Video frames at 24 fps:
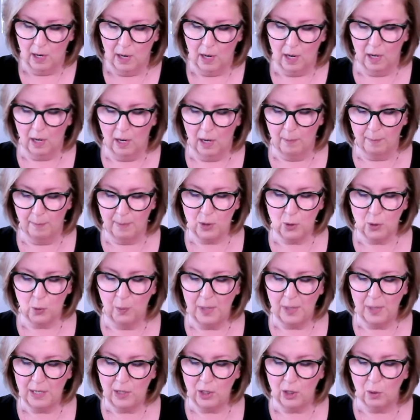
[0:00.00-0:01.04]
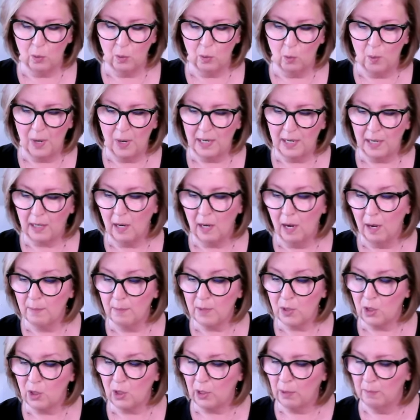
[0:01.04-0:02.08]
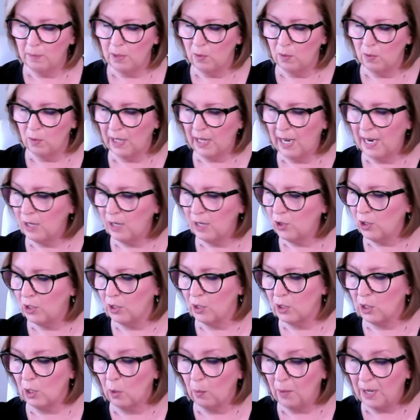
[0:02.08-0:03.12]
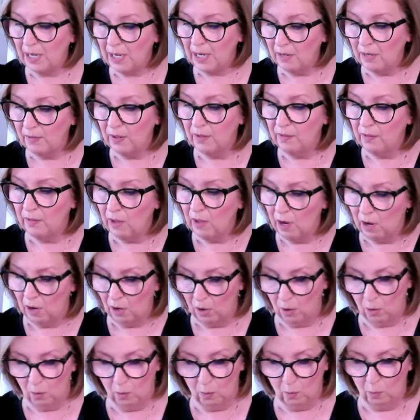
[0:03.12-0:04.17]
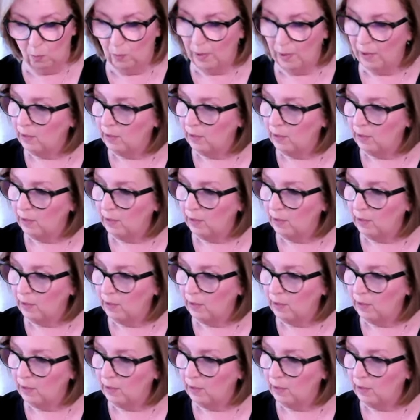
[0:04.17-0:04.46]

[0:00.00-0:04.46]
you when it comes to communication. So even though,